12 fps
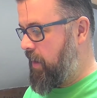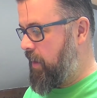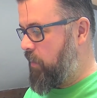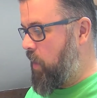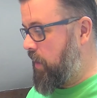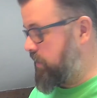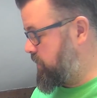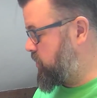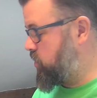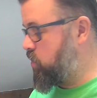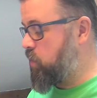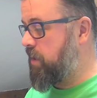whilst the
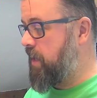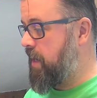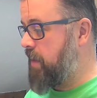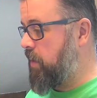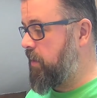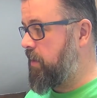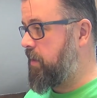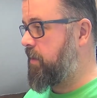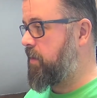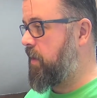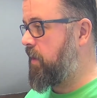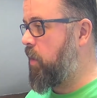tube's enabled.
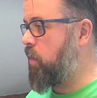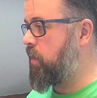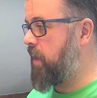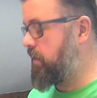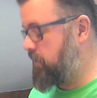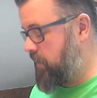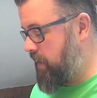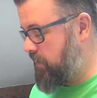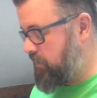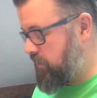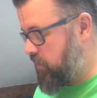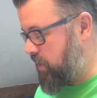So I load it, it
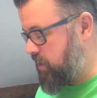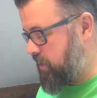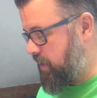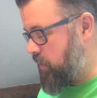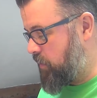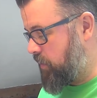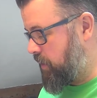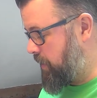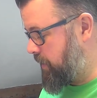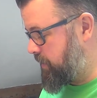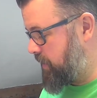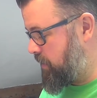crashes out,
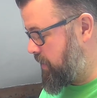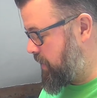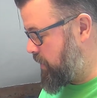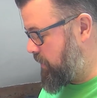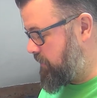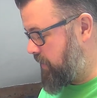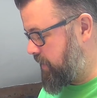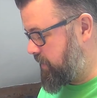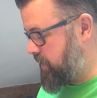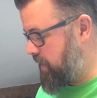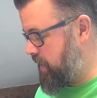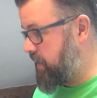commands out. Then if I
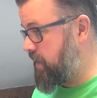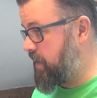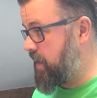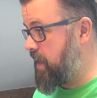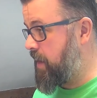select the